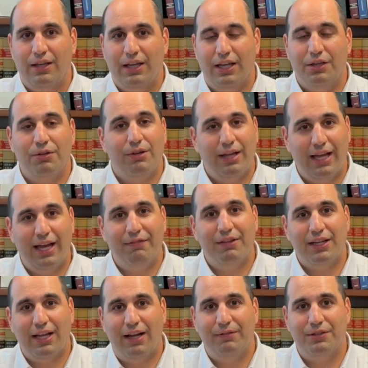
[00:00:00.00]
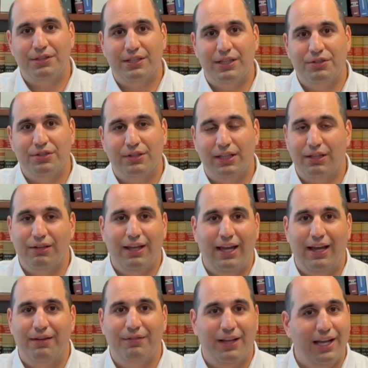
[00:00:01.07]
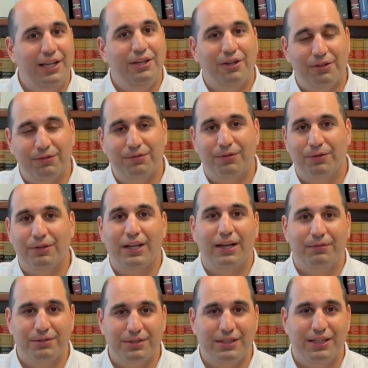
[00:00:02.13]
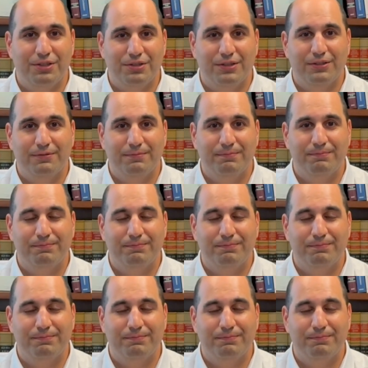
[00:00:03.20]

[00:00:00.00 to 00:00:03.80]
and you'll have the conversation like you have any other phone conversation.